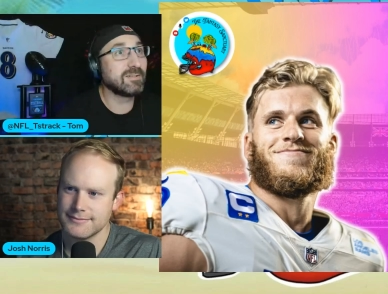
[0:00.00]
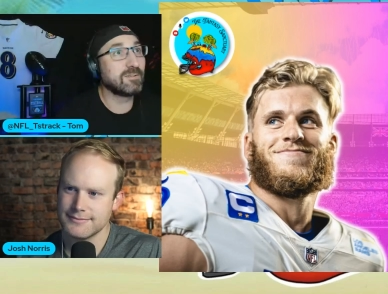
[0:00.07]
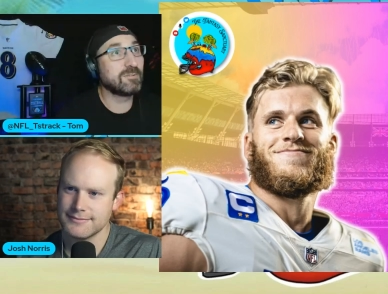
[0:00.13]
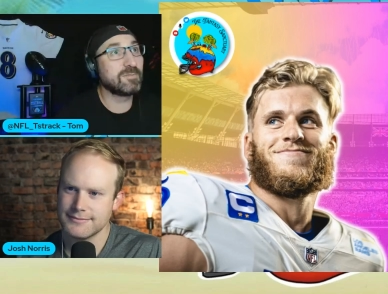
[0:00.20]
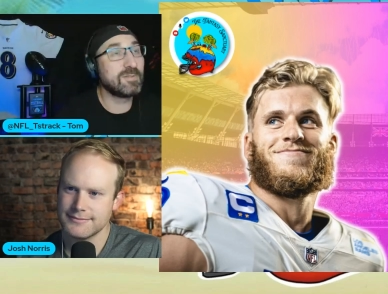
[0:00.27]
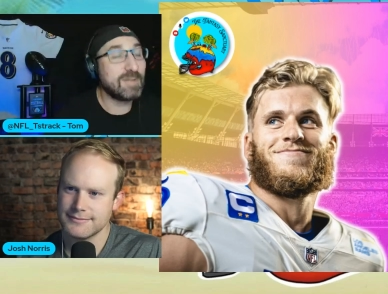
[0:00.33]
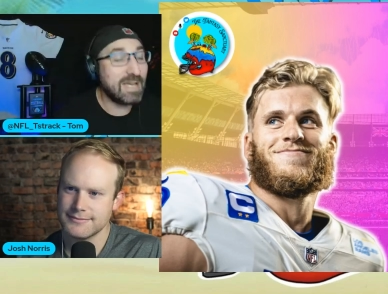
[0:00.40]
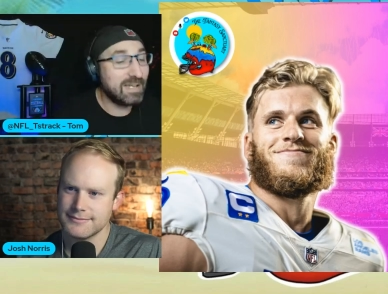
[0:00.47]
Speaker 1: You
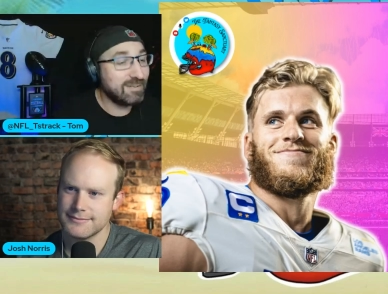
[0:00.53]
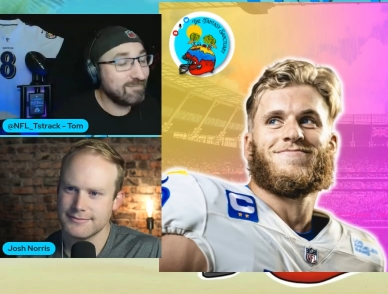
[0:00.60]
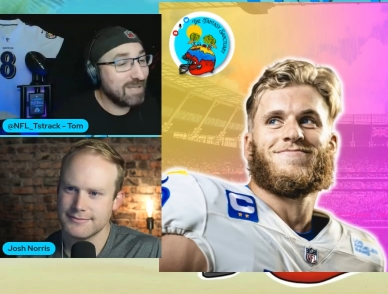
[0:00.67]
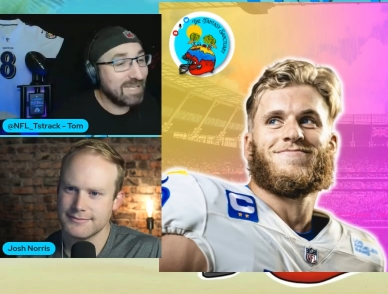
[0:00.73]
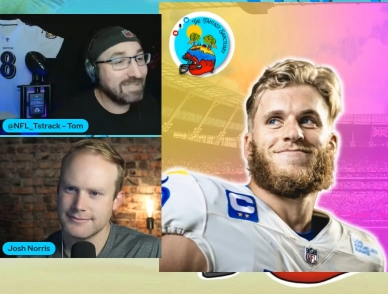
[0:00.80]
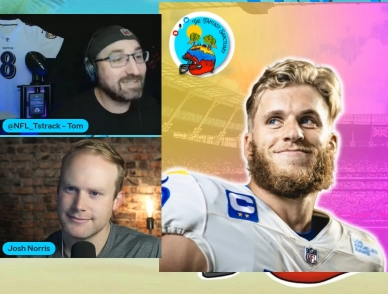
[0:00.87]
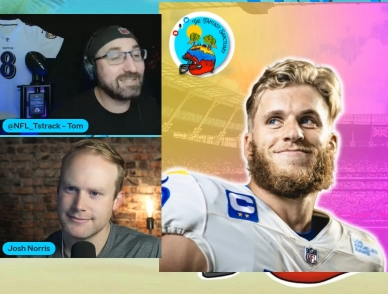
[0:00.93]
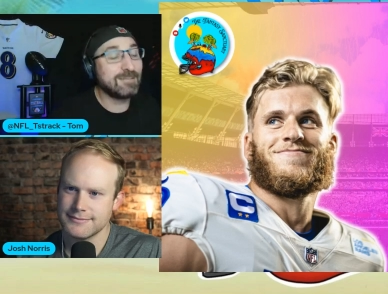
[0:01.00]
know, had
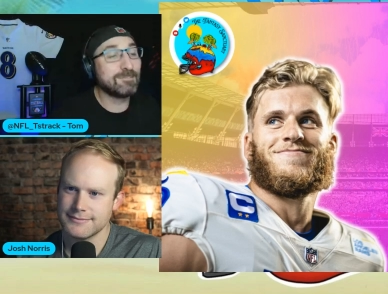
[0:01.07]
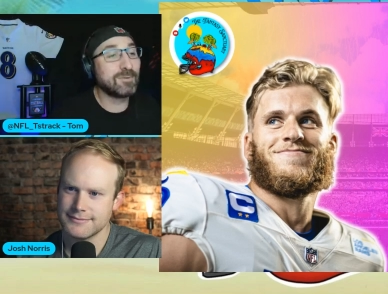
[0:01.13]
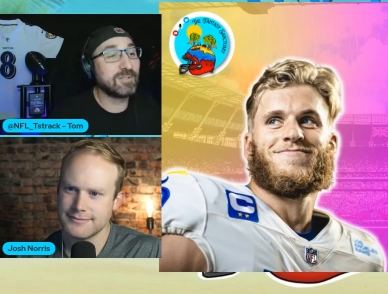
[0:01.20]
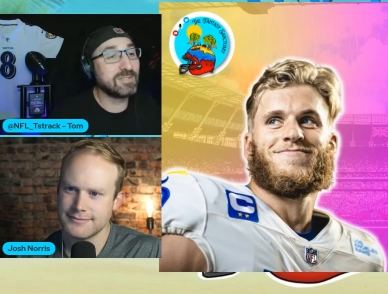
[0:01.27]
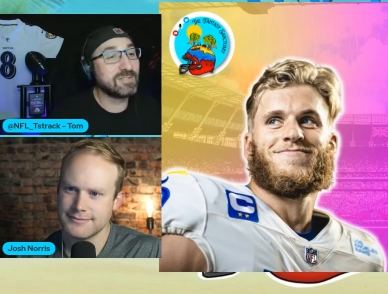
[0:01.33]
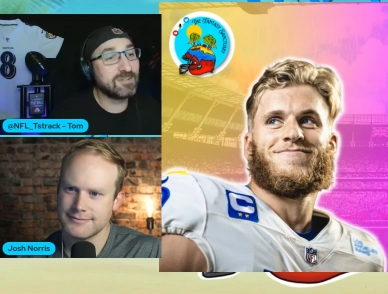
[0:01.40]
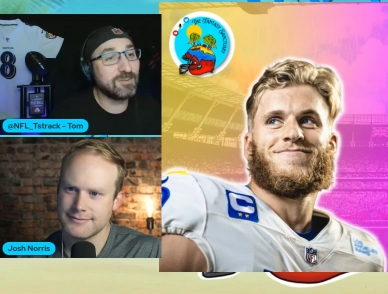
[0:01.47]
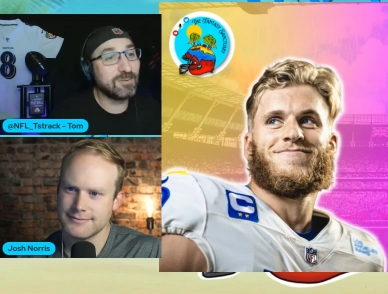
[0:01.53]

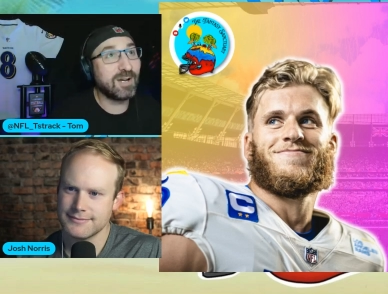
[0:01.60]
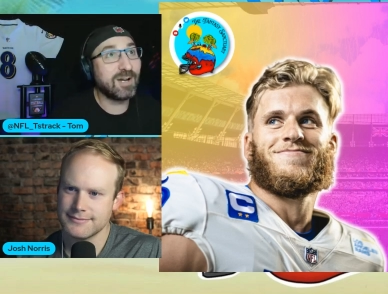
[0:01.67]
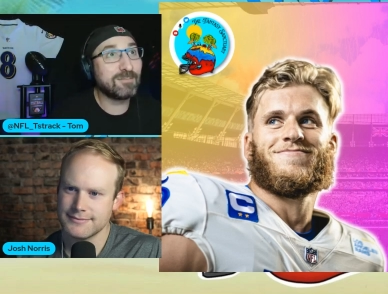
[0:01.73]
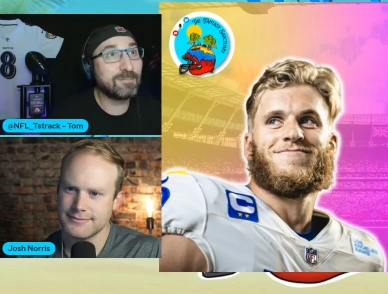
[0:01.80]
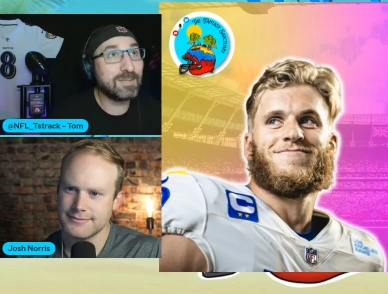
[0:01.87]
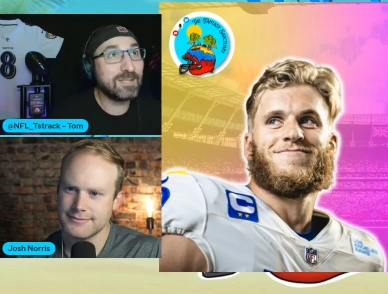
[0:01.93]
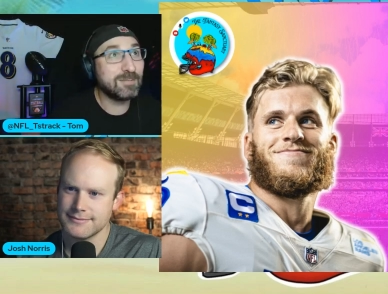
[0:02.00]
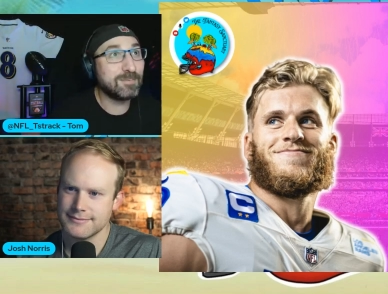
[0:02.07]
18.2
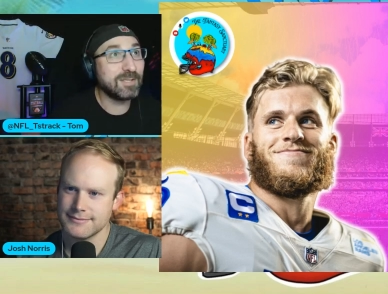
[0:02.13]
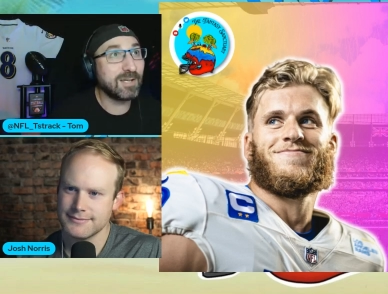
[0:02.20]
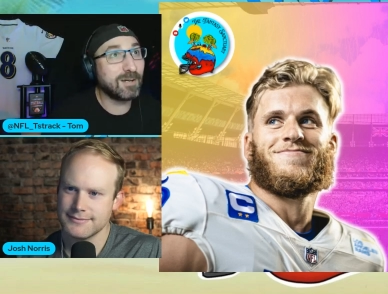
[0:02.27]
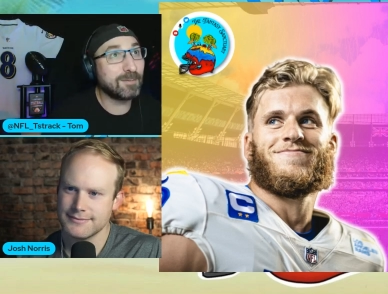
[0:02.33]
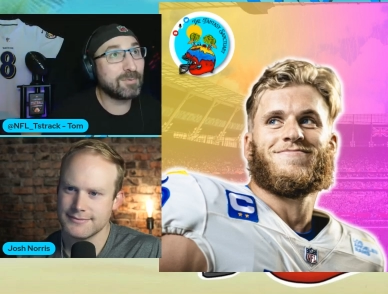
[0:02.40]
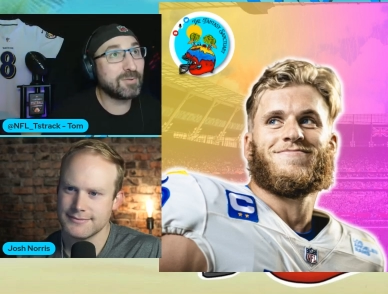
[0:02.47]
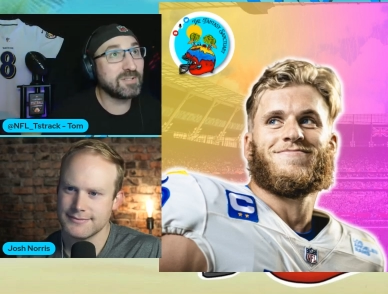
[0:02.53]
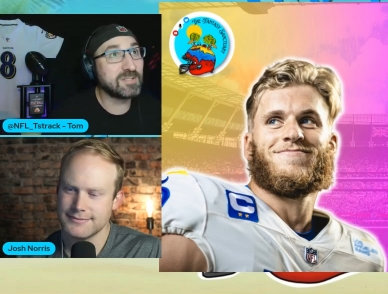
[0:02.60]
half
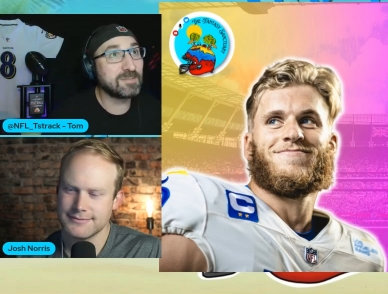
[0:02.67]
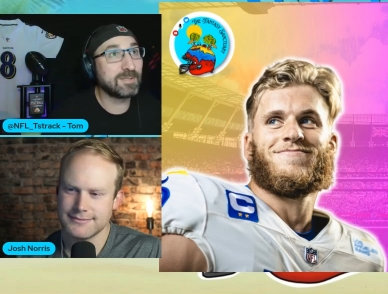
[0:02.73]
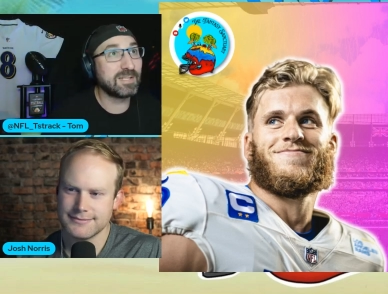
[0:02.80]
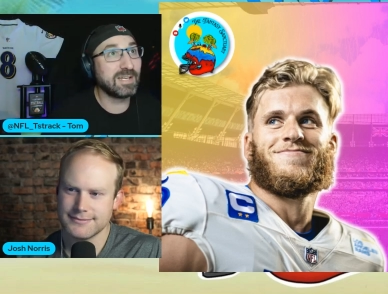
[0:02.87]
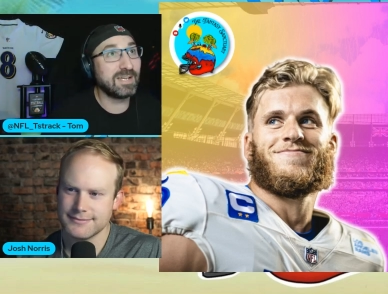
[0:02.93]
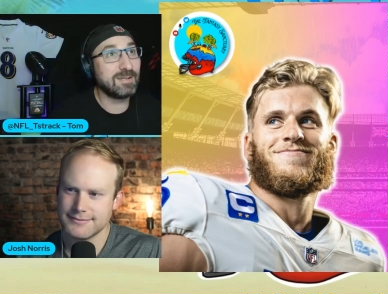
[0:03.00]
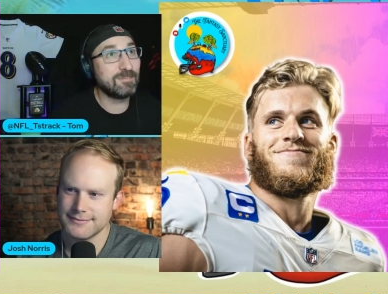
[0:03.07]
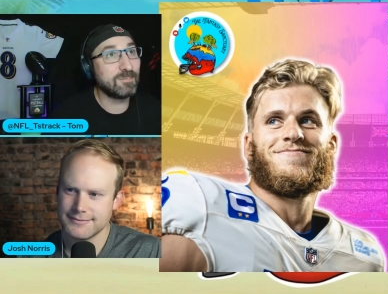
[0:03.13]
PPR points per
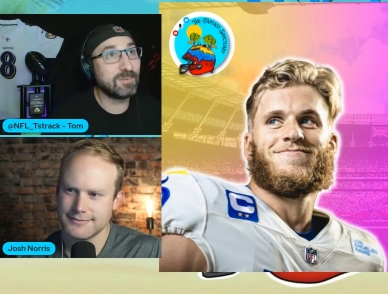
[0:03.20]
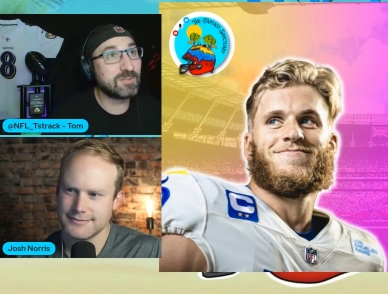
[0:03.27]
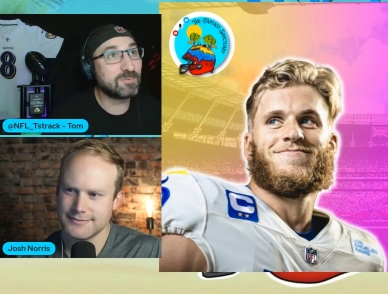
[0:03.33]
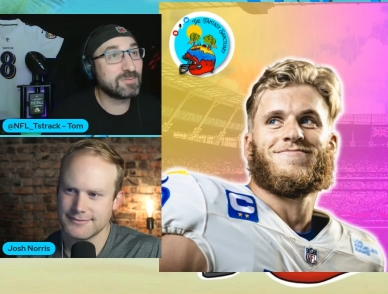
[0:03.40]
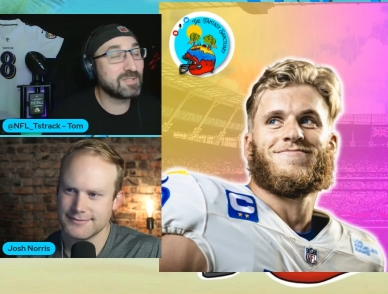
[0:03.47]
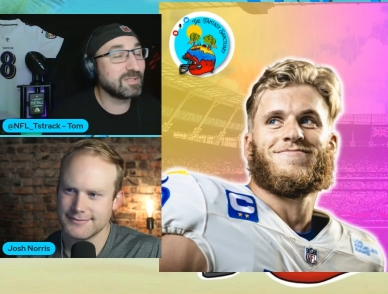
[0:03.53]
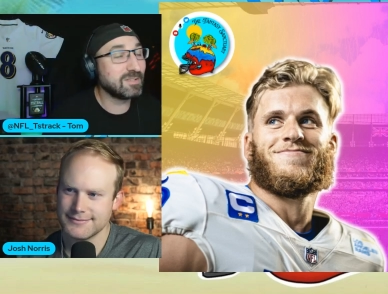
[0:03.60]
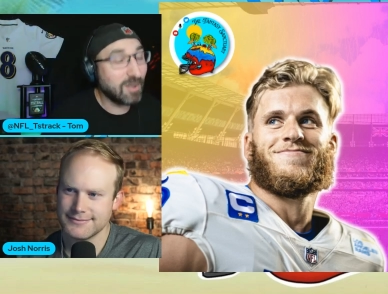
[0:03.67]
game, which
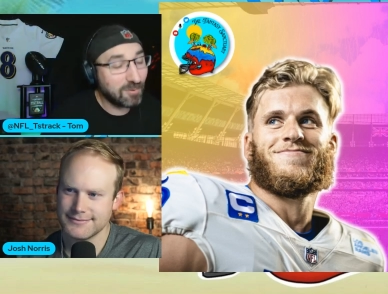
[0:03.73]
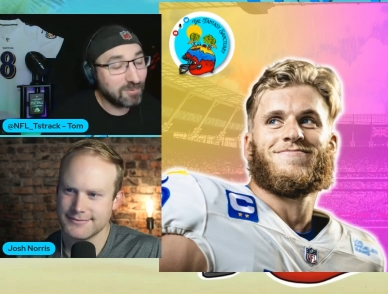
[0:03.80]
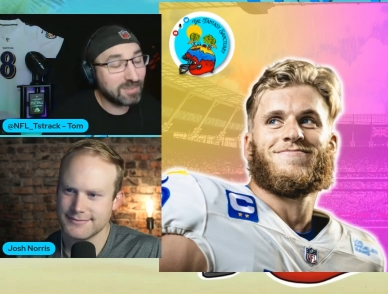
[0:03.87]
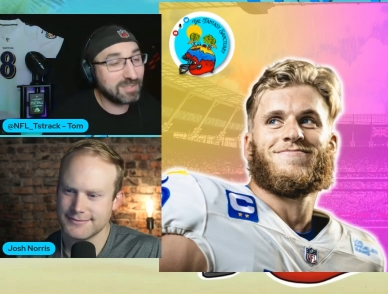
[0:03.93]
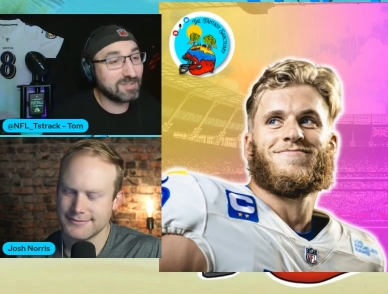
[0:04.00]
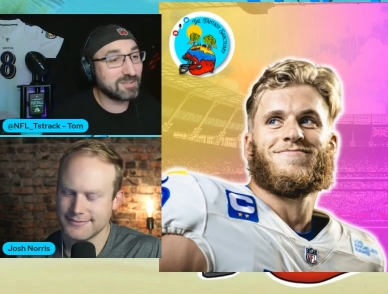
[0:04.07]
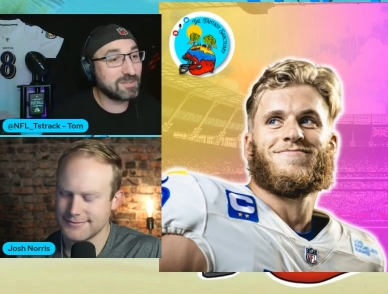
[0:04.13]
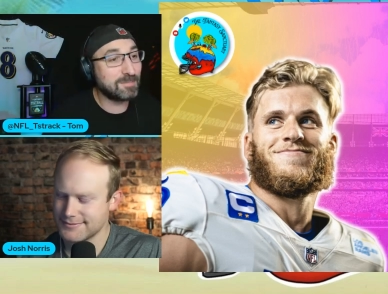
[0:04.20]
was
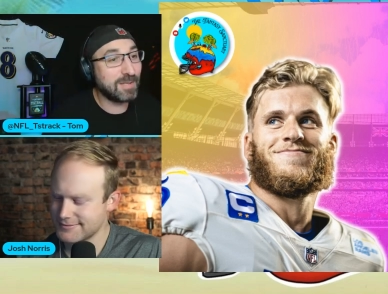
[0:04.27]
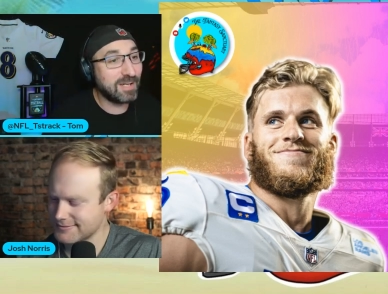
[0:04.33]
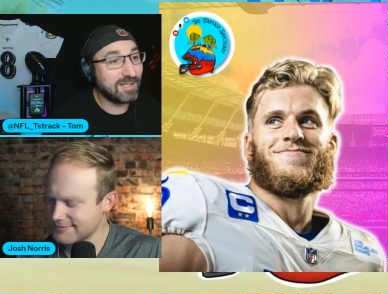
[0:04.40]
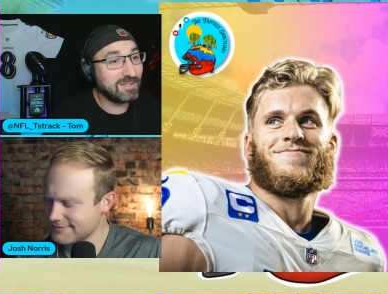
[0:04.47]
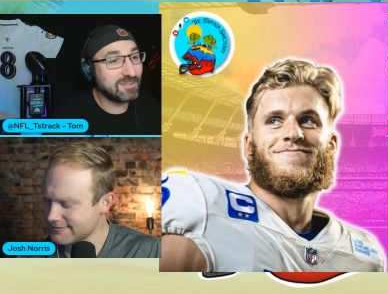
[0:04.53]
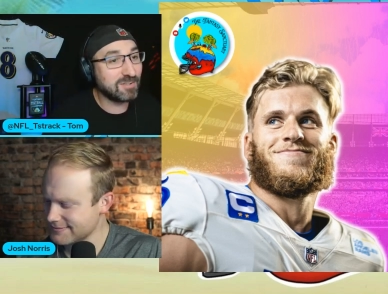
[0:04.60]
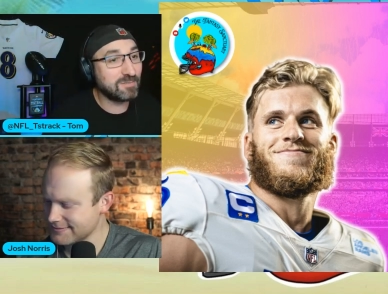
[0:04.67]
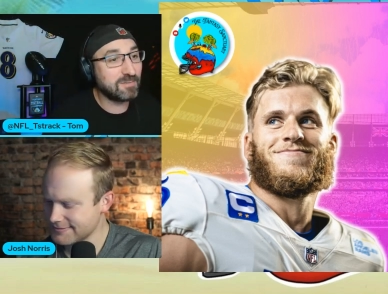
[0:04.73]
only just
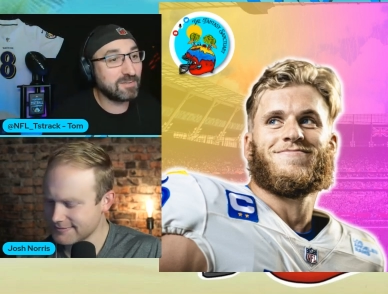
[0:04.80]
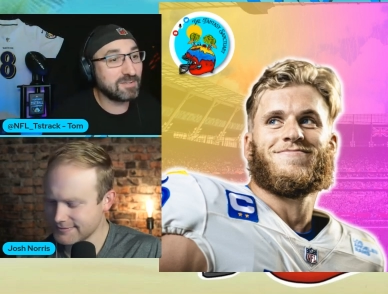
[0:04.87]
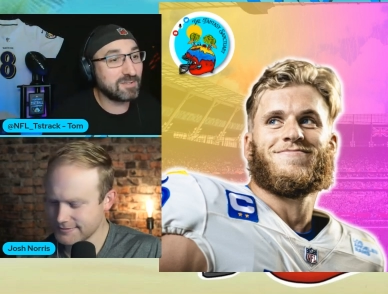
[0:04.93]
behind Jeff,